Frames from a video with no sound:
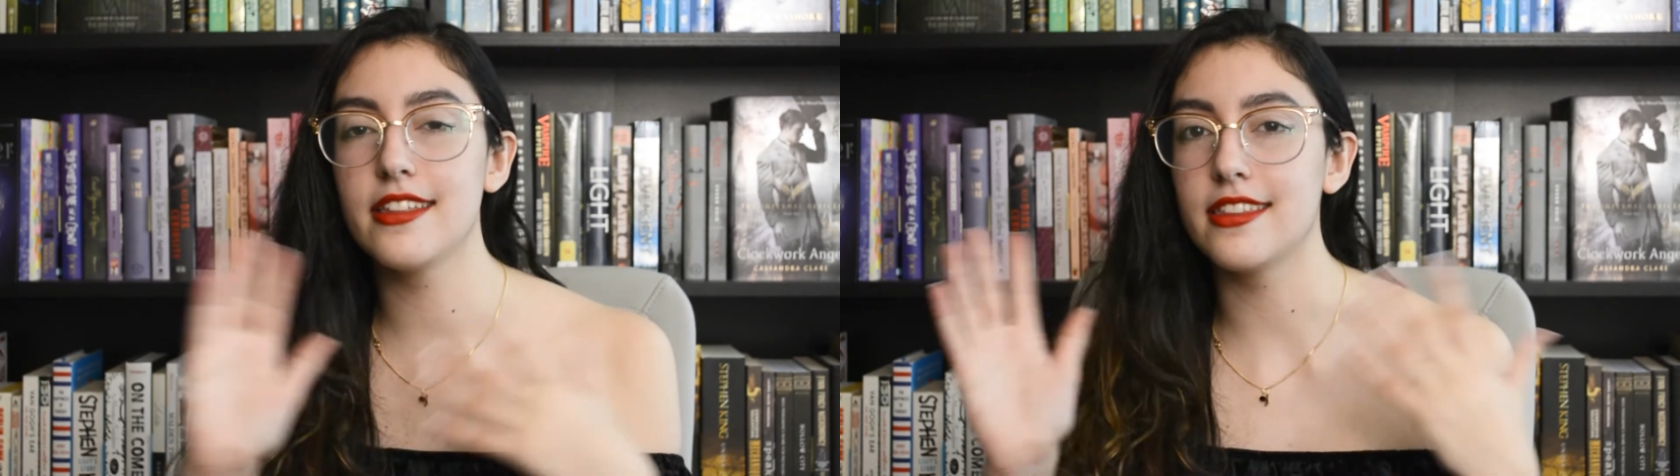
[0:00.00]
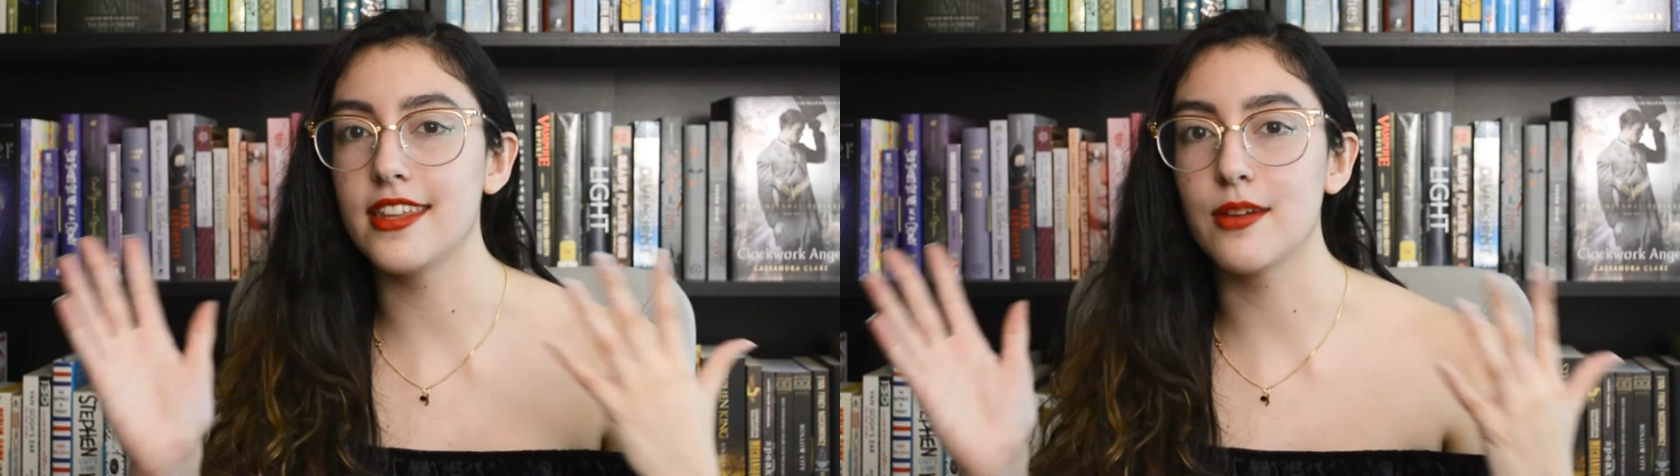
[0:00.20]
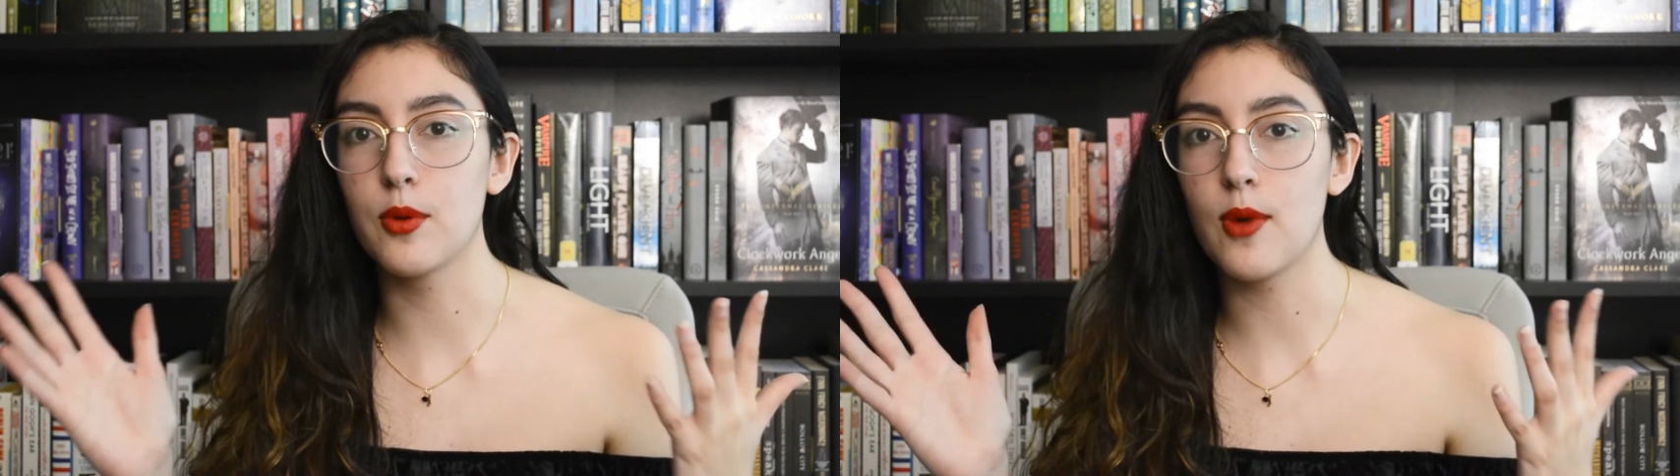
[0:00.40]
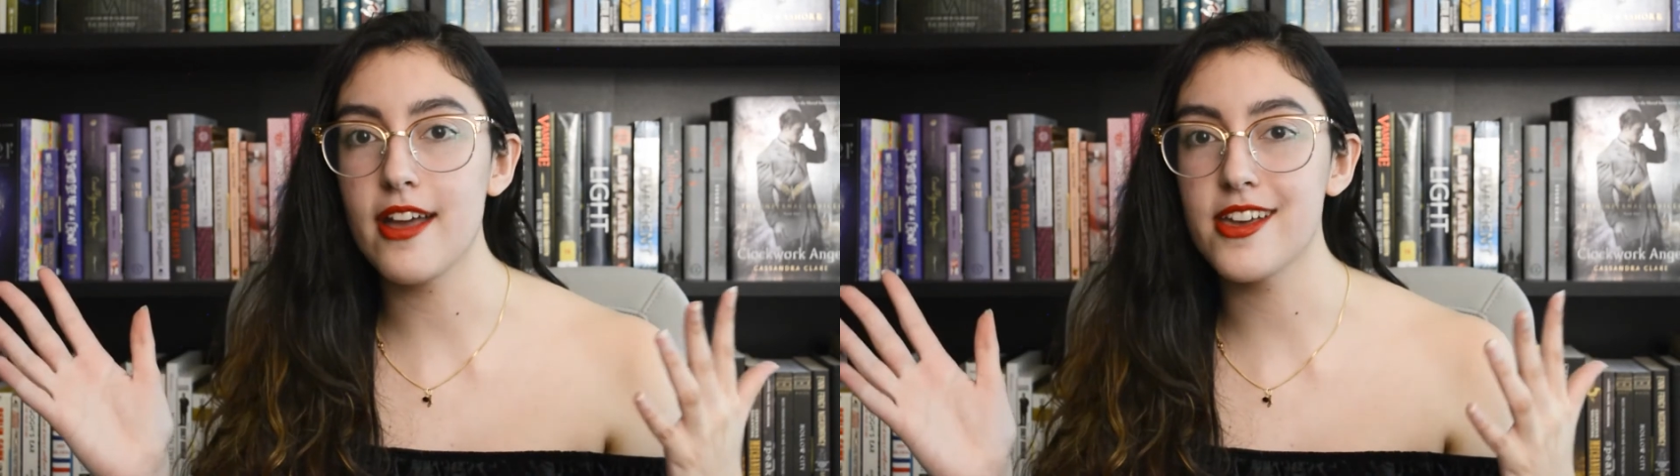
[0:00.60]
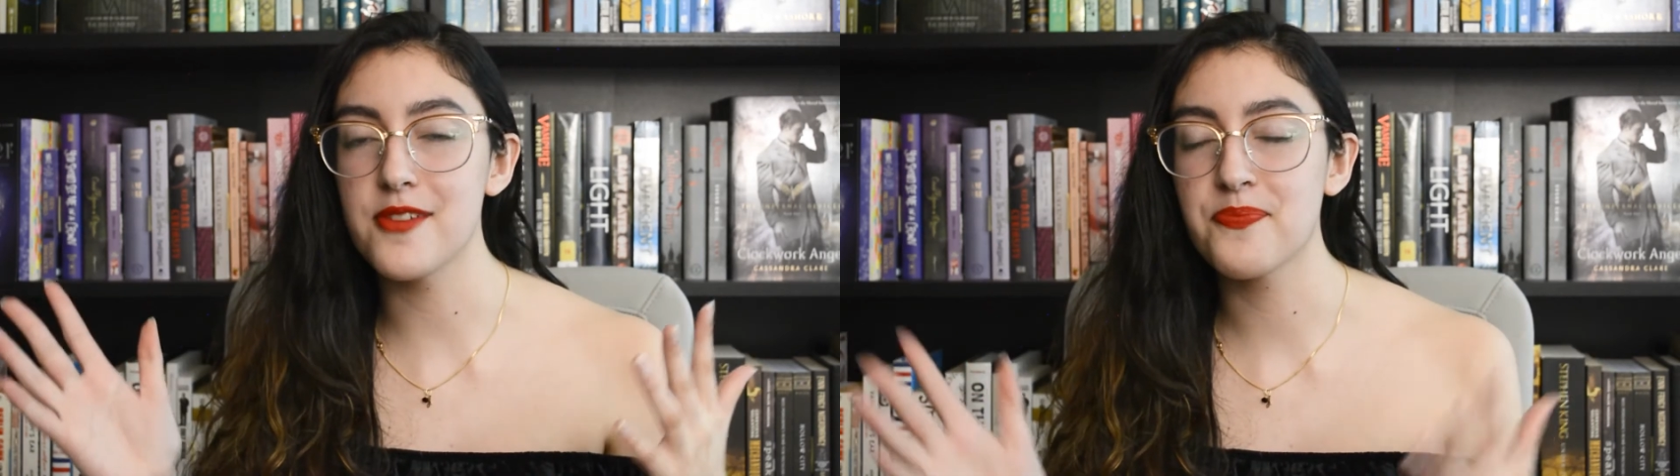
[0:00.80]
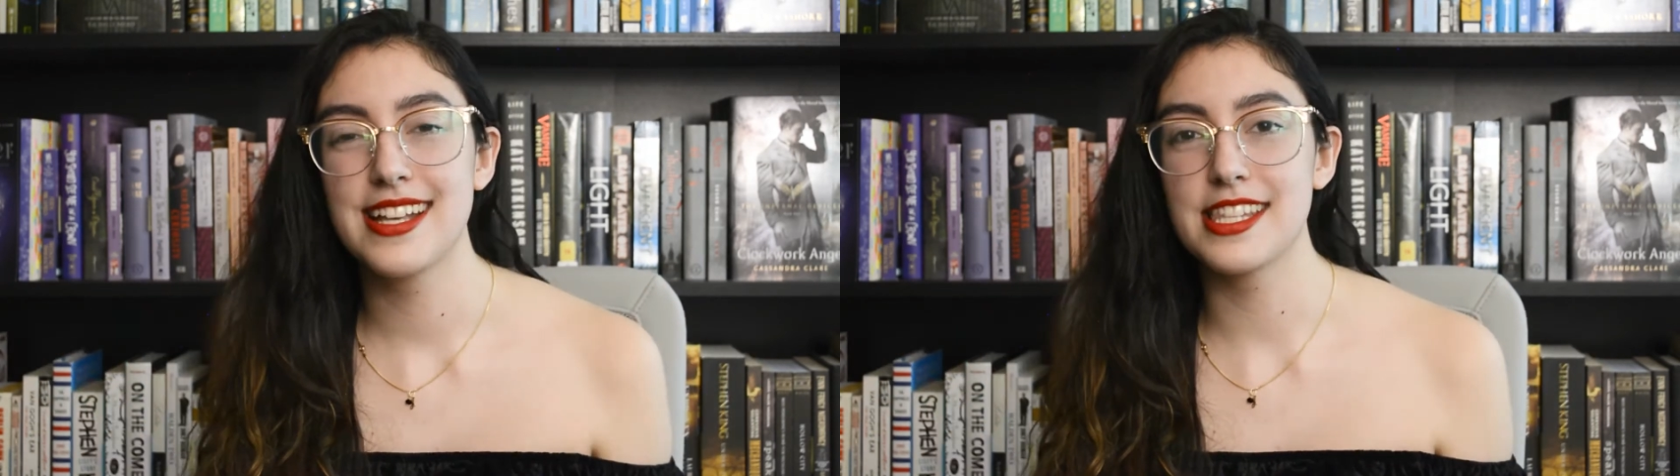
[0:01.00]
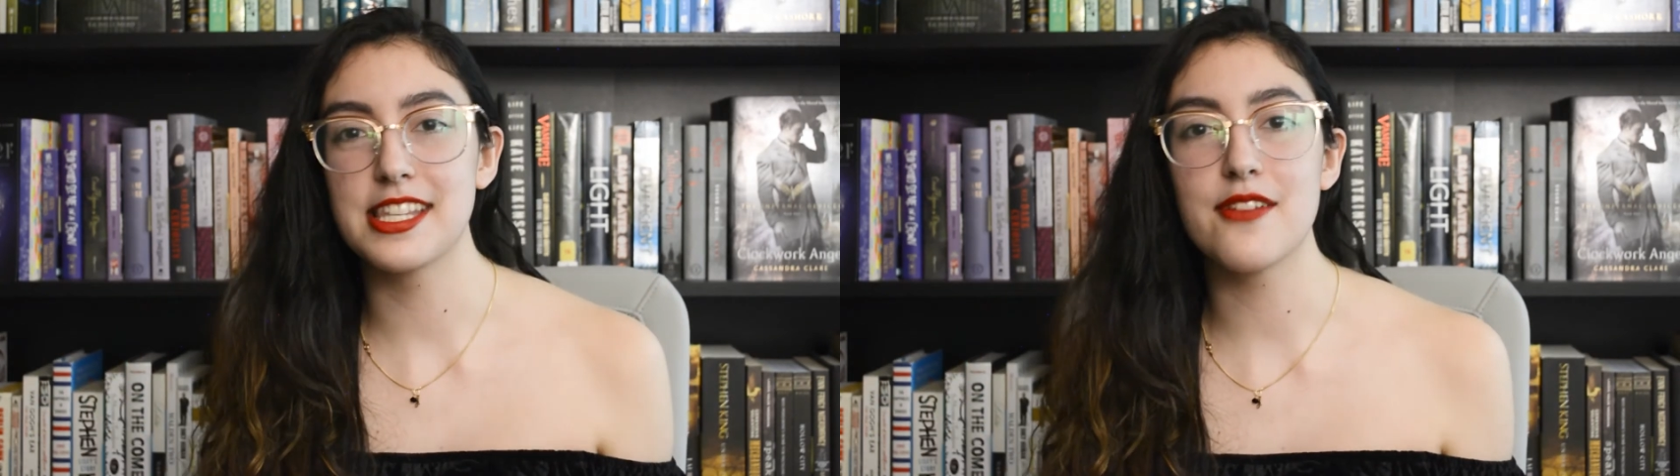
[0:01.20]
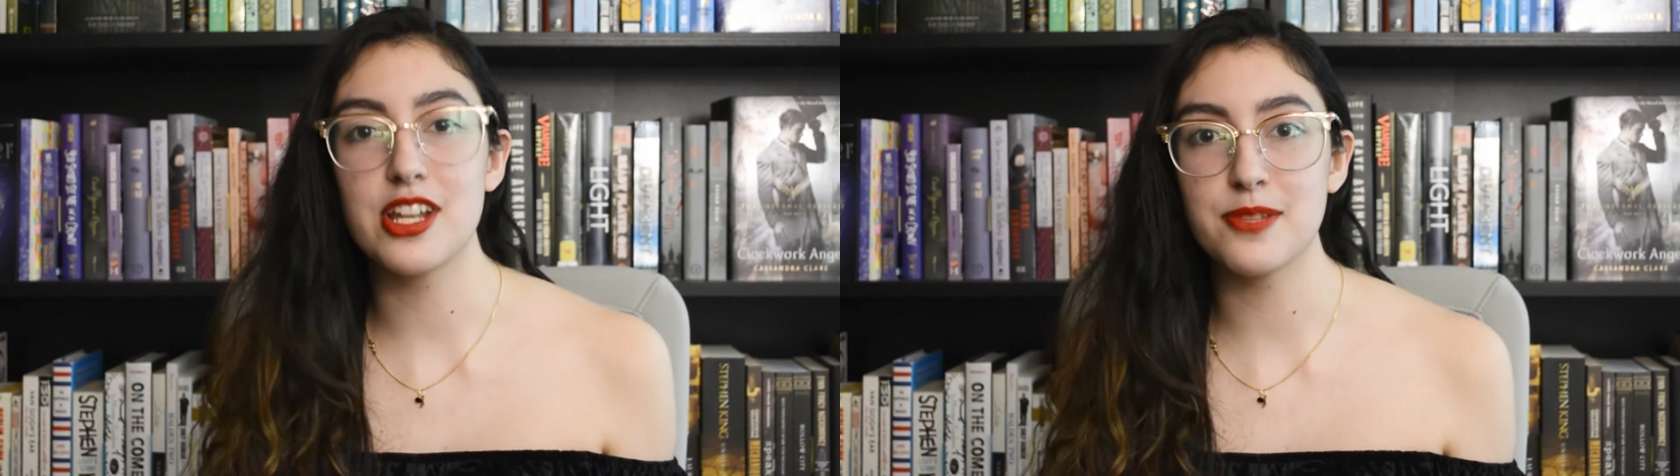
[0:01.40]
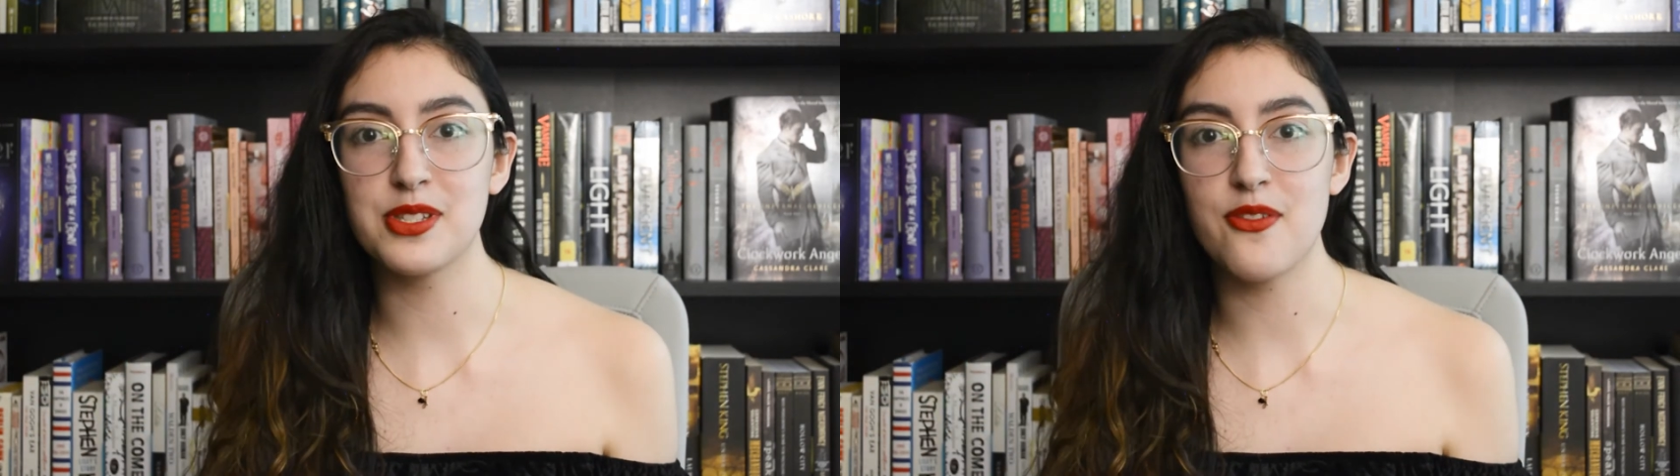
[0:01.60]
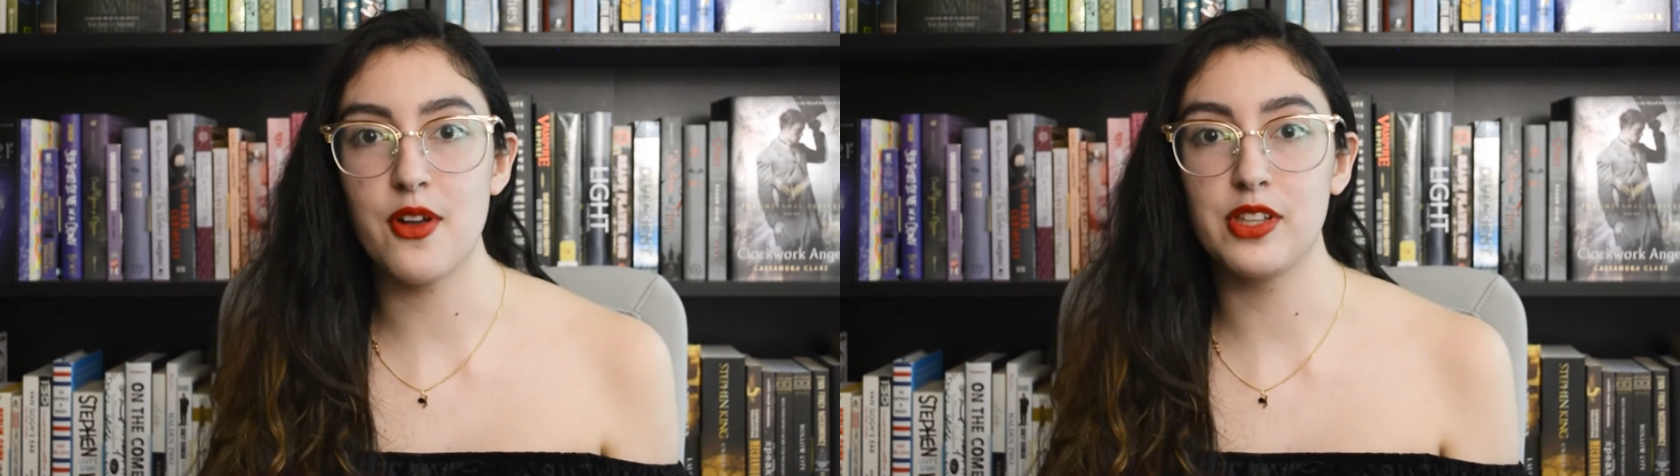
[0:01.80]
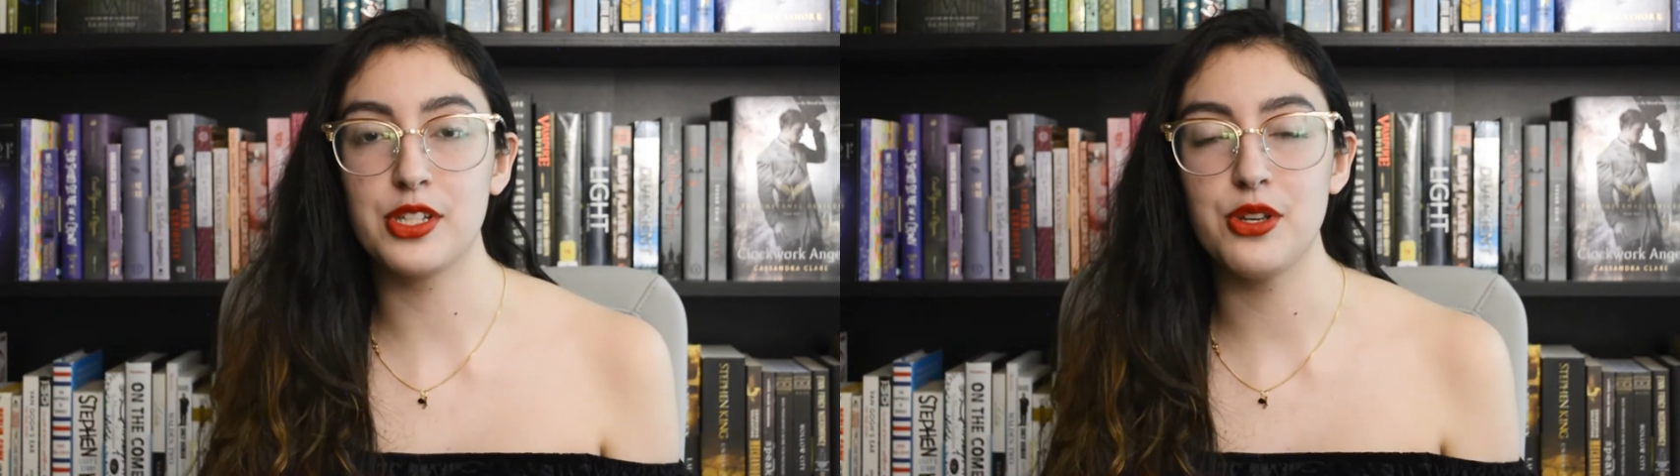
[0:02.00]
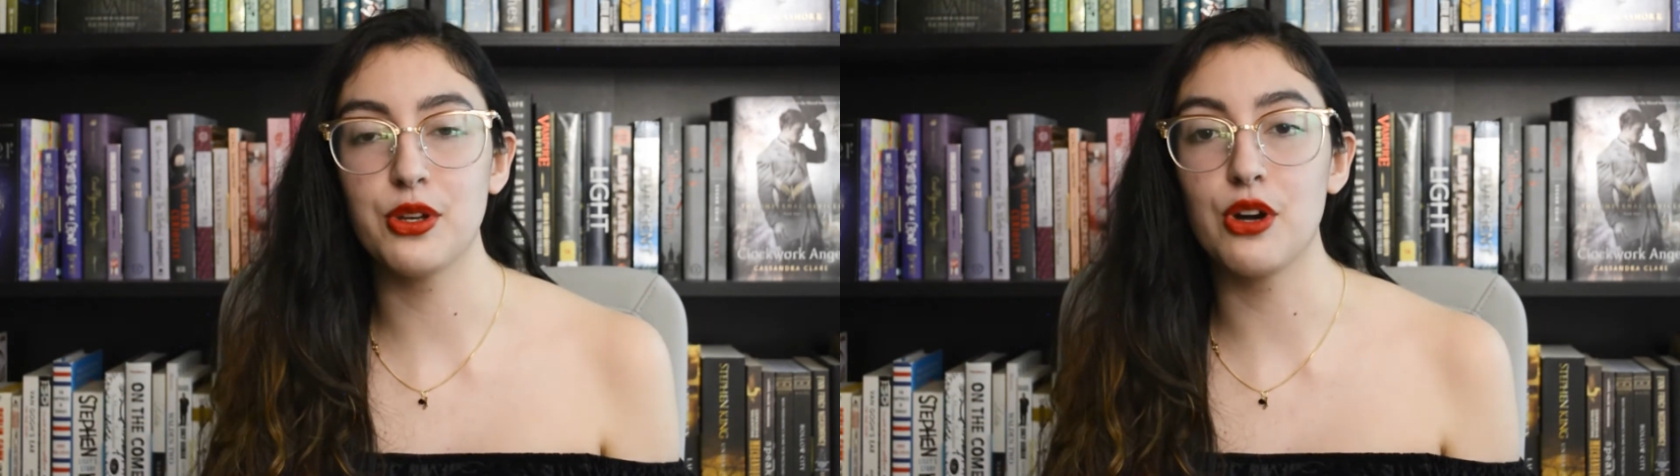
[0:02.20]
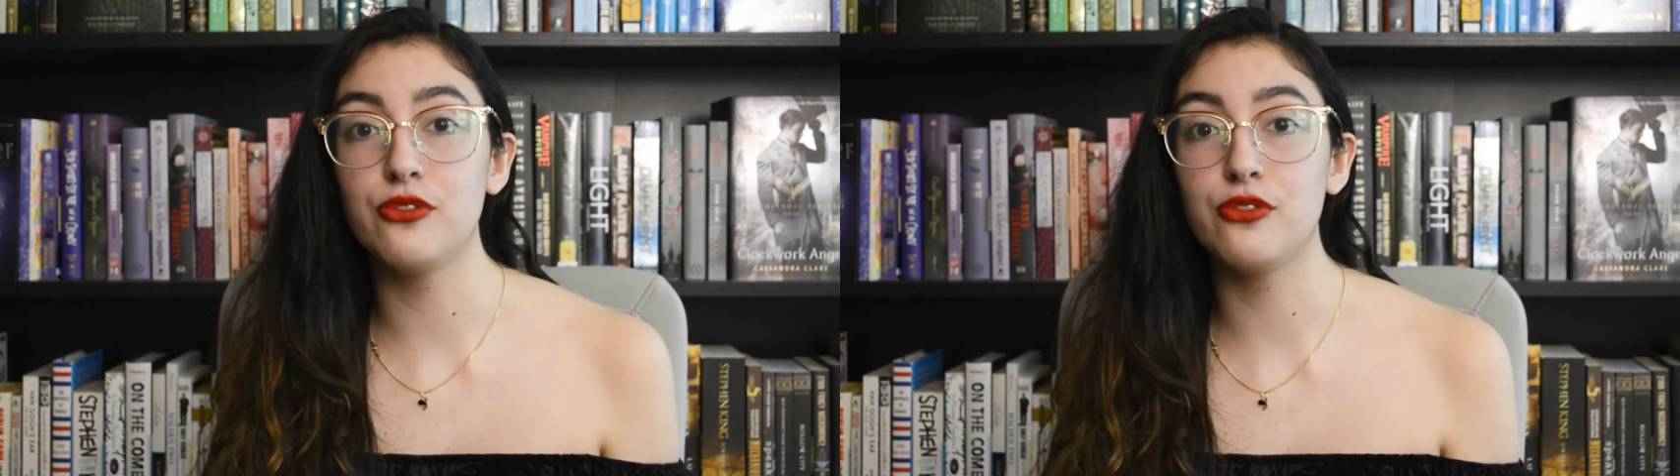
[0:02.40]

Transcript: they were right. Seven Husbands of Evelyn Hugo